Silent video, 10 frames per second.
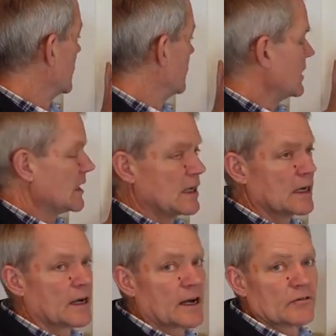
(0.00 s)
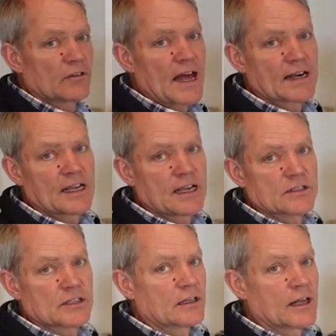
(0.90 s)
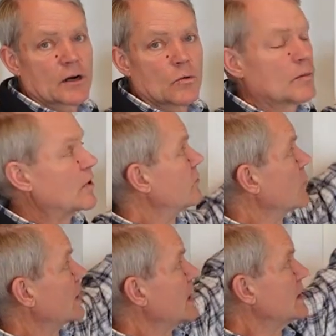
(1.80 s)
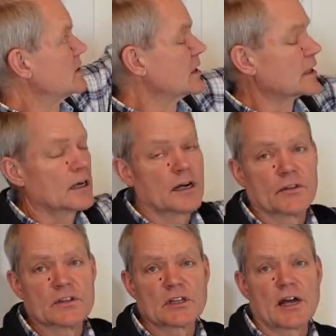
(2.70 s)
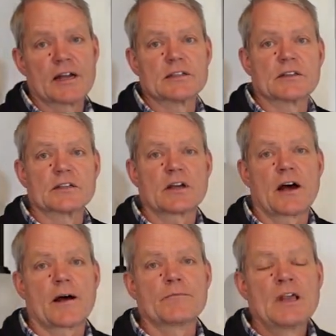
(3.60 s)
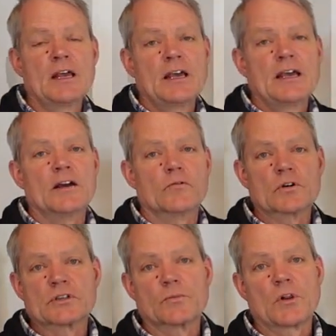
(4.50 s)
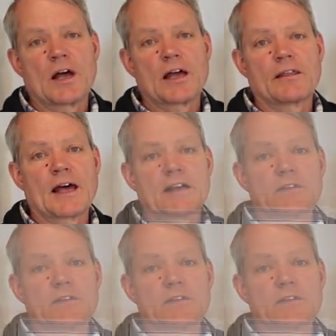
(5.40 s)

would be flat casing, like a 1x4 casing on the sides and the top. If we're supplying that